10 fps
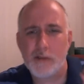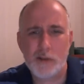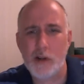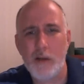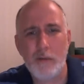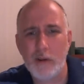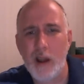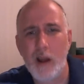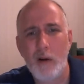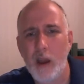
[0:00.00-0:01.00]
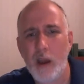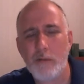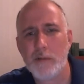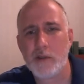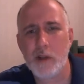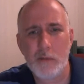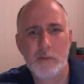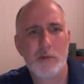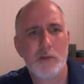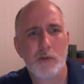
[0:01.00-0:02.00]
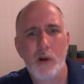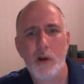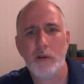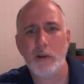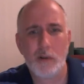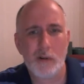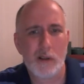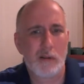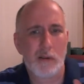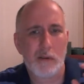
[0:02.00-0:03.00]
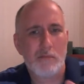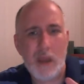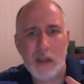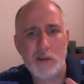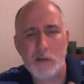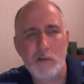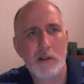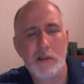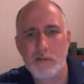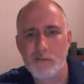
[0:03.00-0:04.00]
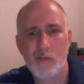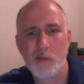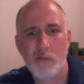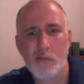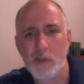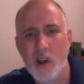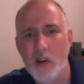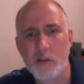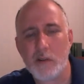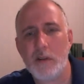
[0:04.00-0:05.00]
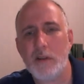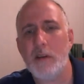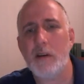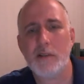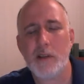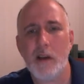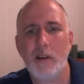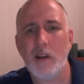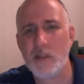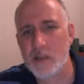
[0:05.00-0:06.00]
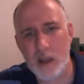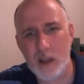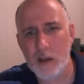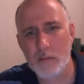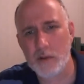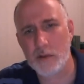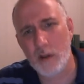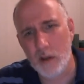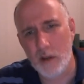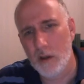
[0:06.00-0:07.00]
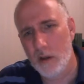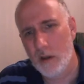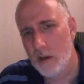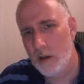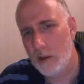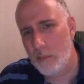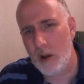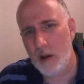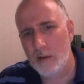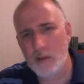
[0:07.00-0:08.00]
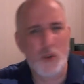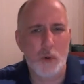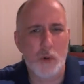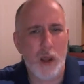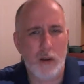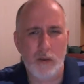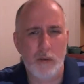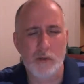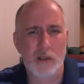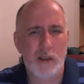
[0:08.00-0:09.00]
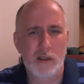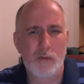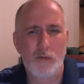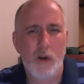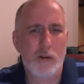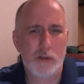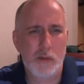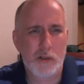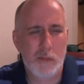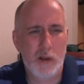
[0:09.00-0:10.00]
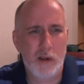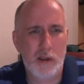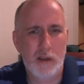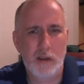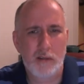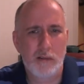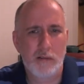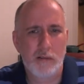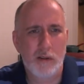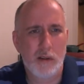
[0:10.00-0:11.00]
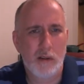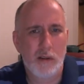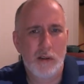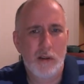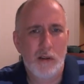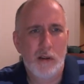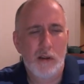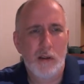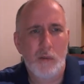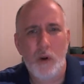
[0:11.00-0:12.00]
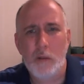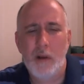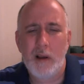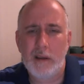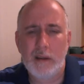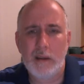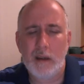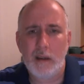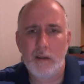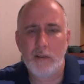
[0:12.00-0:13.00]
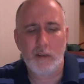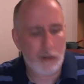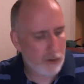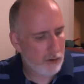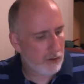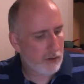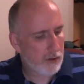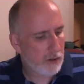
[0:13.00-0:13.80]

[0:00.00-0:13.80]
travel an hour and a half from the suburbs of Toronto. You go down to Main Street, to Yonge Street downtown. You go to Sam's. You buy a new record that was like far too much money, and you'd walk by A&A's and you'd go to